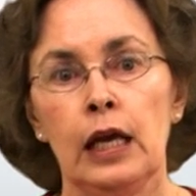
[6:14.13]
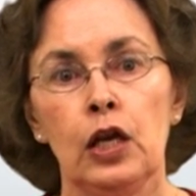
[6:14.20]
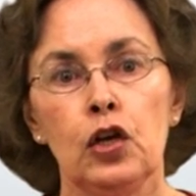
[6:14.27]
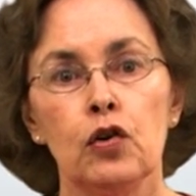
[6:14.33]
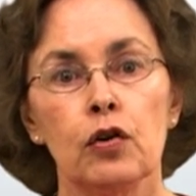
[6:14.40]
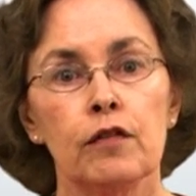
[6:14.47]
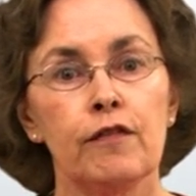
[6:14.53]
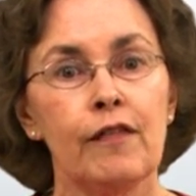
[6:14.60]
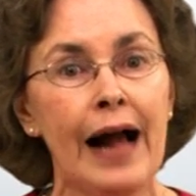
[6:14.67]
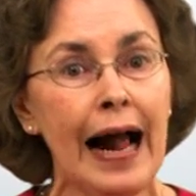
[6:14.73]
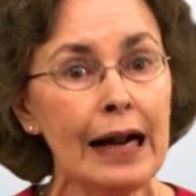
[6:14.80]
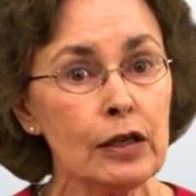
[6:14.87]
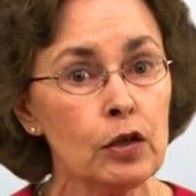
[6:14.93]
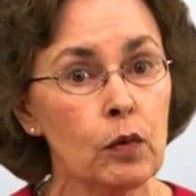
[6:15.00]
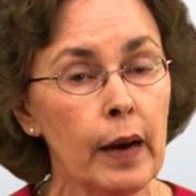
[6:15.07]
You're
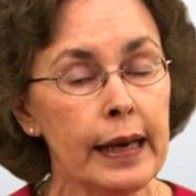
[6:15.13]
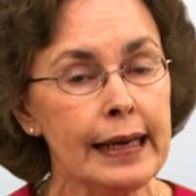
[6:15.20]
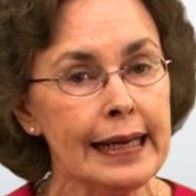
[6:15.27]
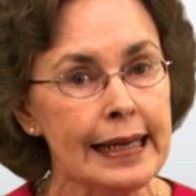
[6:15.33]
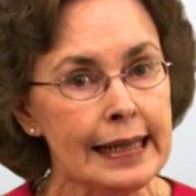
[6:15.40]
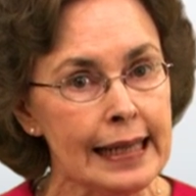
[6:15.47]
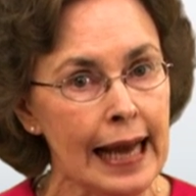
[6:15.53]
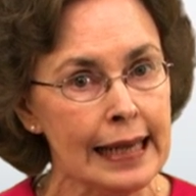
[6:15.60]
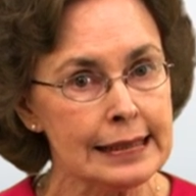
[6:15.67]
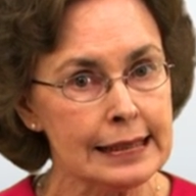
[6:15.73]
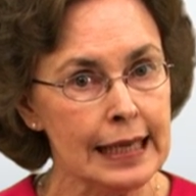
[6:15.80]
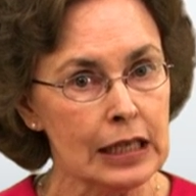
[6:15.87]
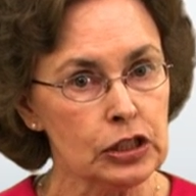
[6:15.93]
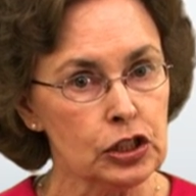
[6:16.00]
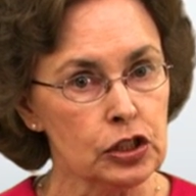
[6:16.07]
evaluated in that
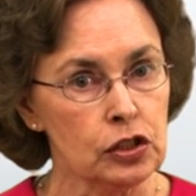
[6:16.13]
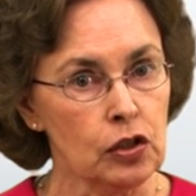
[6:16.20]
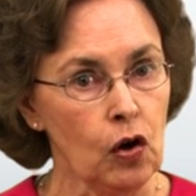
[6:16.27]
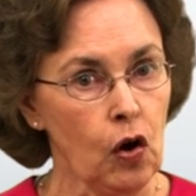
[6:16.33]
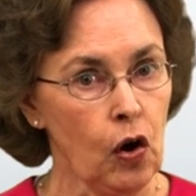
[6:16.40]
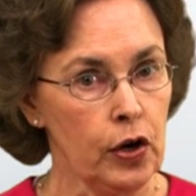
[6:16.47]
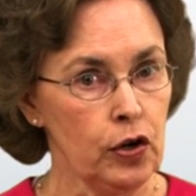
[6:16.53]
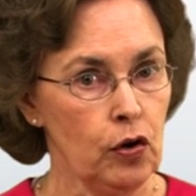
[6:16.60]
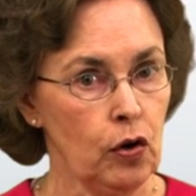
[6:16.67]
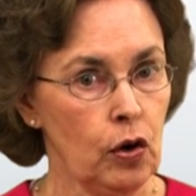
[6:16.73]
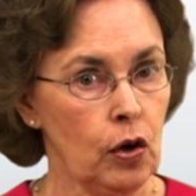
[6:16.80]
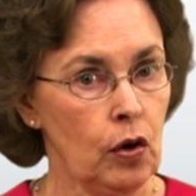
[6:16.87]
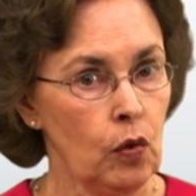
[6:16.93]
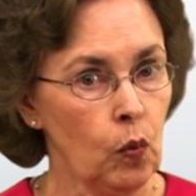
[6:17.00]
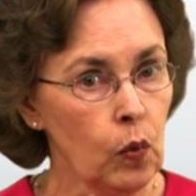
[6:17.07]
session on
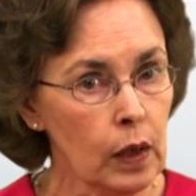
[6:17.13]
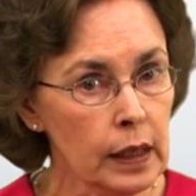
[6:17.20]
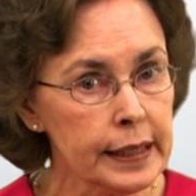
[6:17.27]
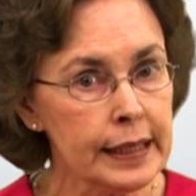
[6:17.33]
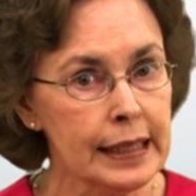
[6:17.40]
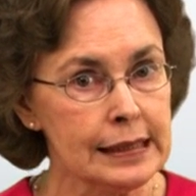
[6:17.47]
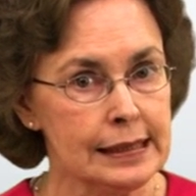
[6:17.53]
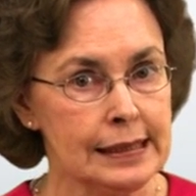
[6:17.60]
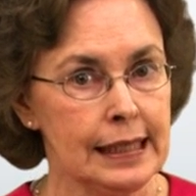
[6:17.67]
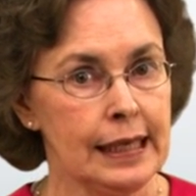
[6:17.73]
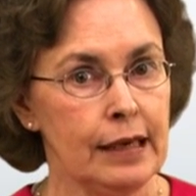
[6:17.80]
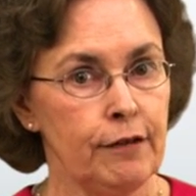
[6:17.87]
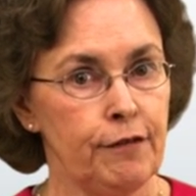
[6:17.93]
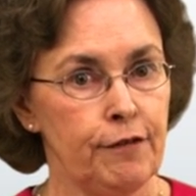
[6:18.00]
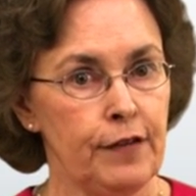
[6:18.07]
your willingness to
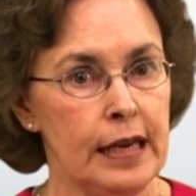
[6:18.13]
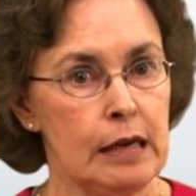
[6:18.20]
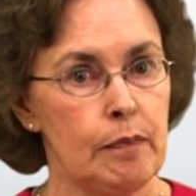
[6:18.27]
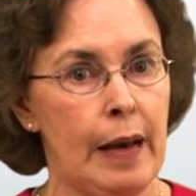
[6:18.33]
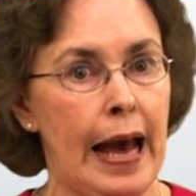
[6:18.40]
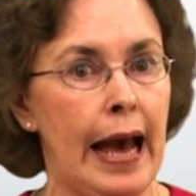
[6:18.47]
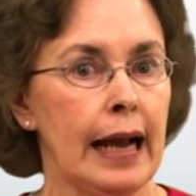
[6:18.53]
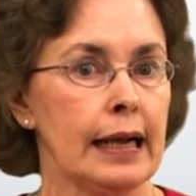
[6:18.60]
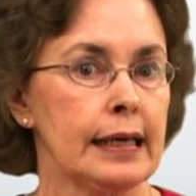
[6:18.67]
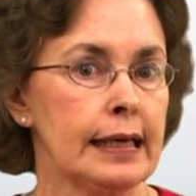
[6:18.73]
give feedback,